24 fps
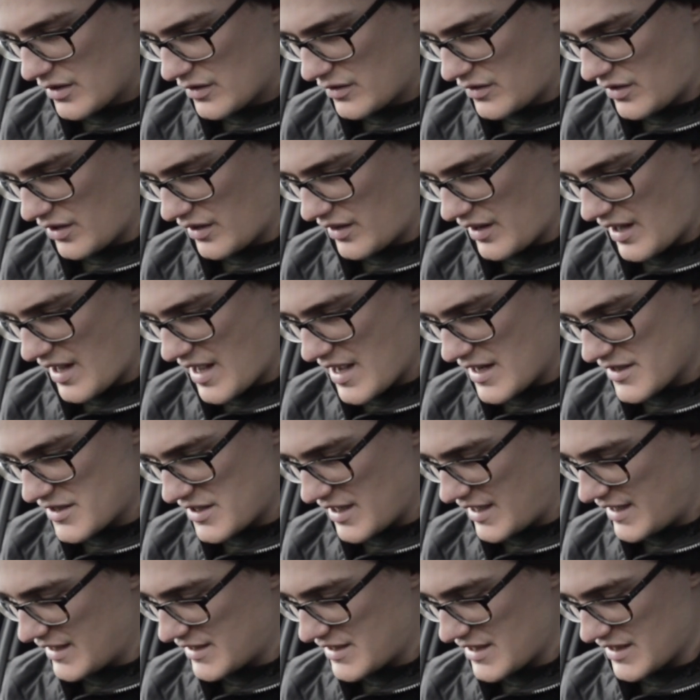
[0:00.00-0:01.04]
to the edge,
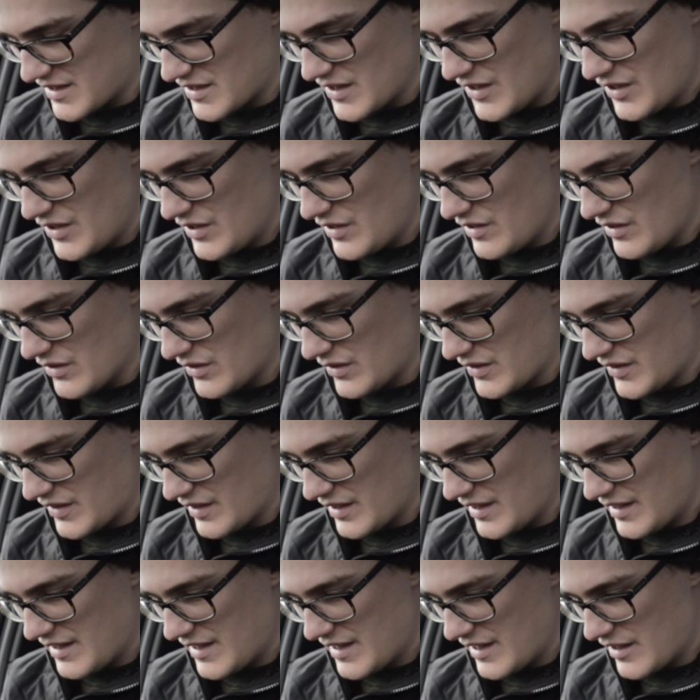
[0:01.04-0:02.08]
it just looks a
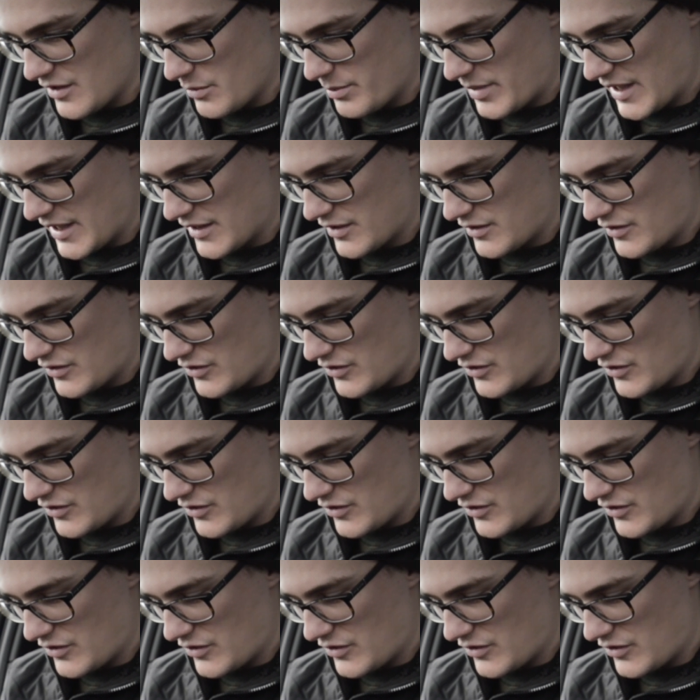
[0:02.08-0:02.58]
little bit